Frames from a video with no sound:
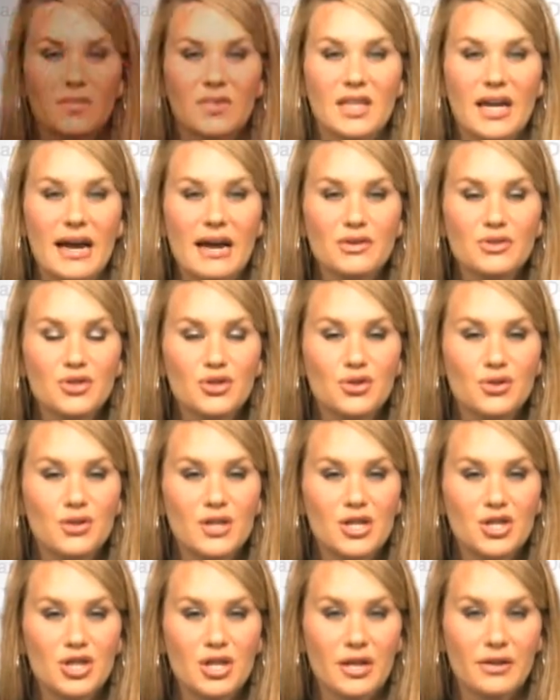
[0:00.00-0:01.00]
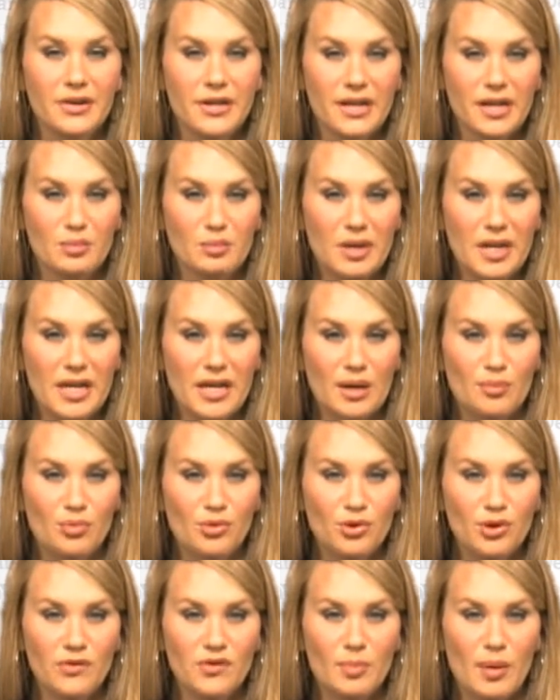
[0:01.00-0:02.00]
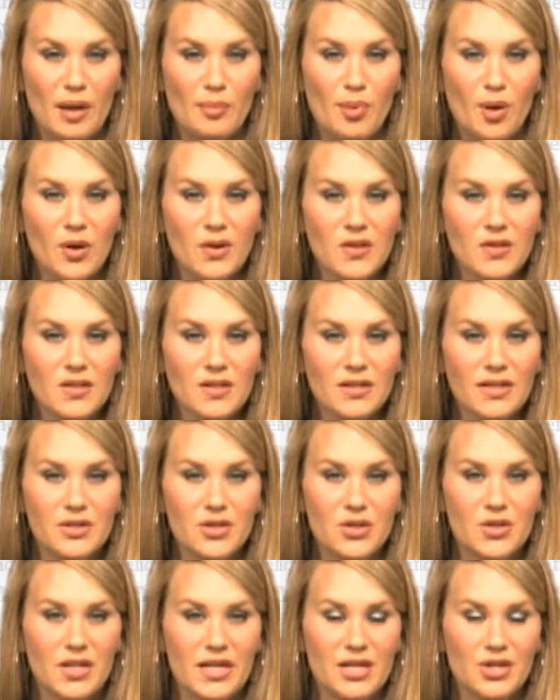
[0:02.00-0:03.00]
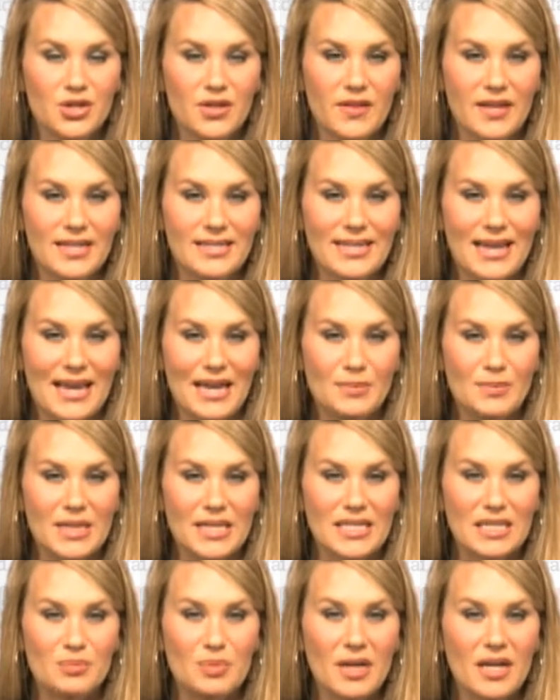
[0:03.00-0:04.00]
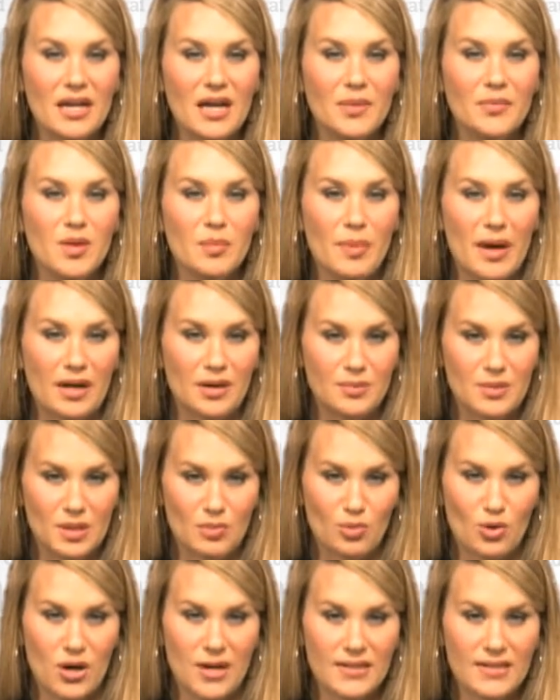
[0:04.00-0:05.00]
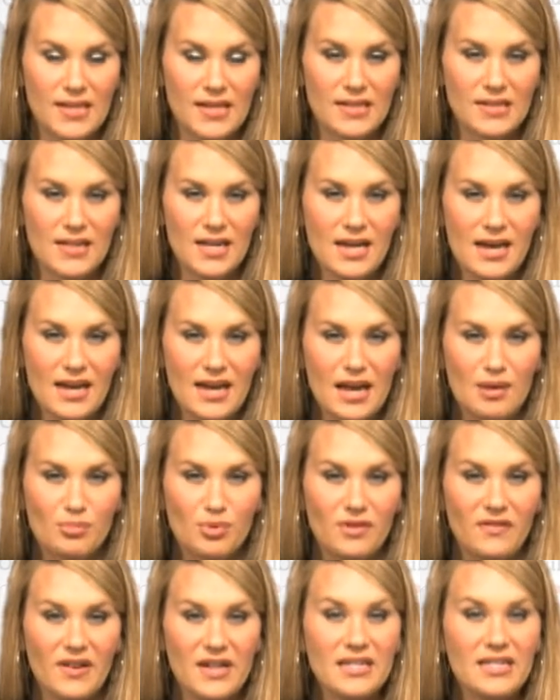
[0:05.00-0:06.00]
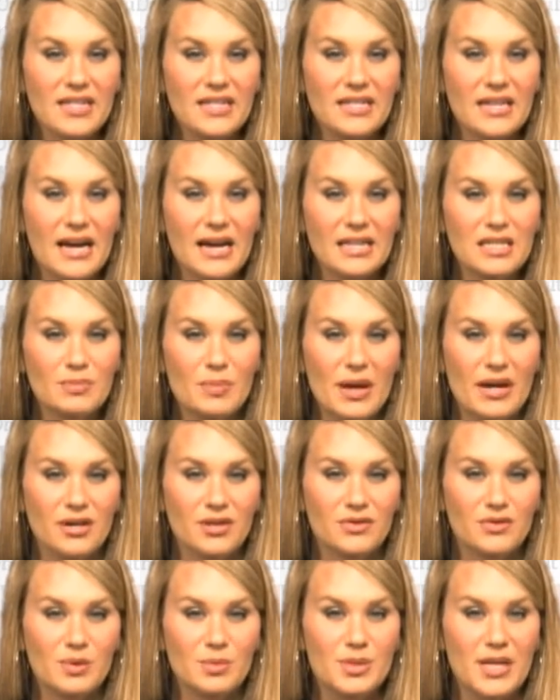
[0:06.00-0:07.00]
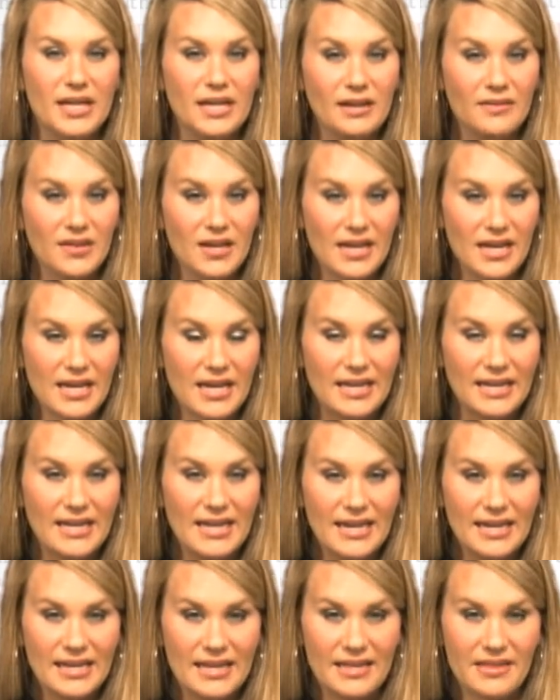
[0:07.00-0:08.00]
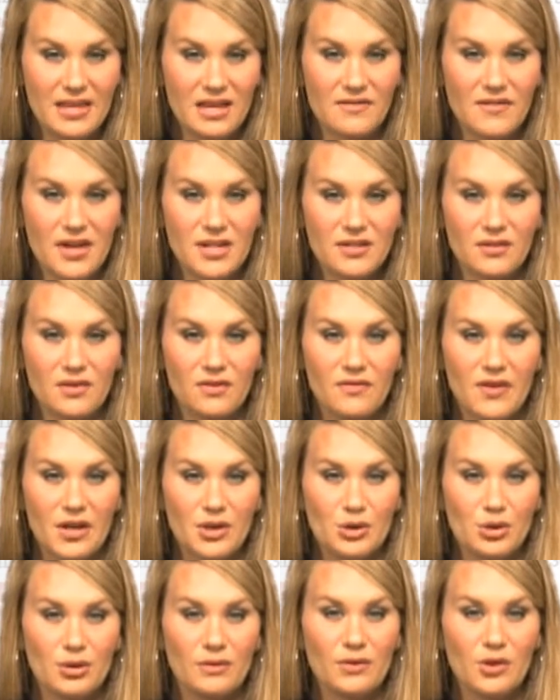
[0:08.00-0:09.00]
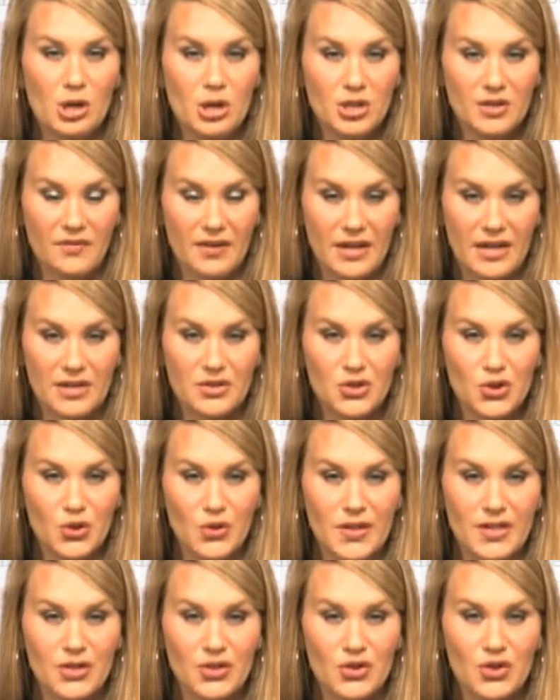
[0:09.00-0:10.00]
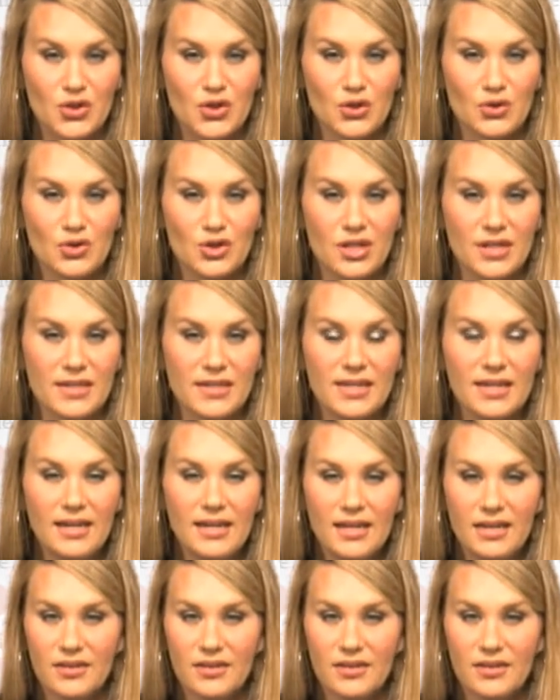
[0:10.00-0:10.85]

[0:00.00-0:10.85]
The House Judiciary Committee approved bipartisan legislation that is aimed at speeding up the bankruptcy process and preventing taxpayers from taking the hit in the event of the failure of large financial institutions.